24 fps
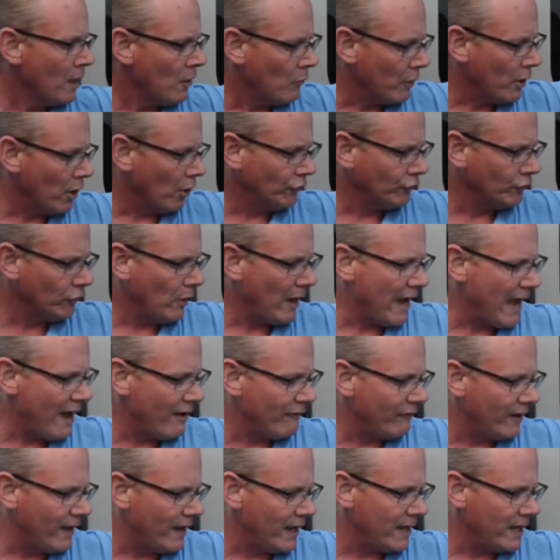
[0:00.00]
We also
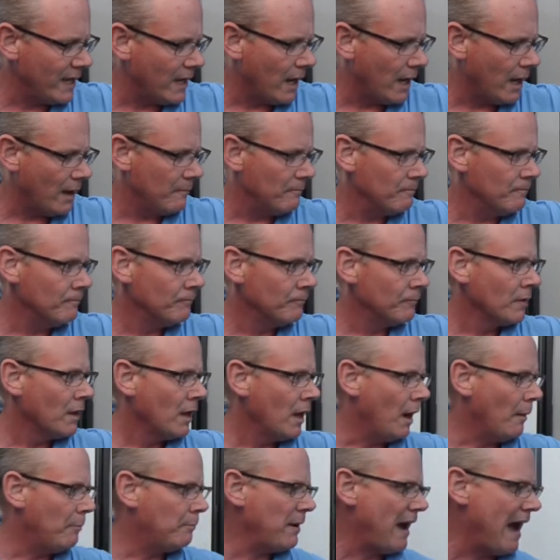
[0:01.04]
have a, um,
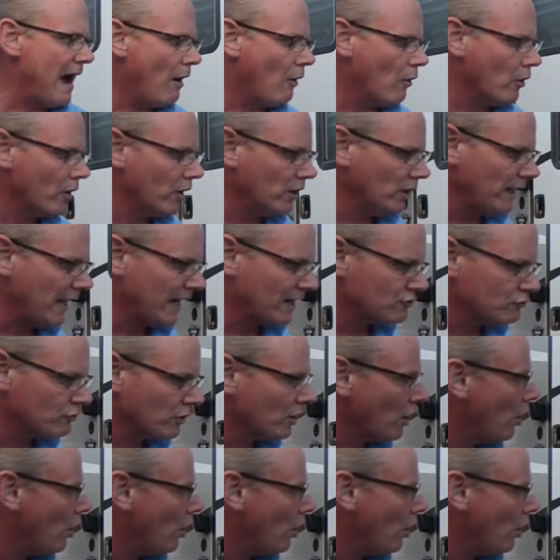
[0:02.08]
a power electric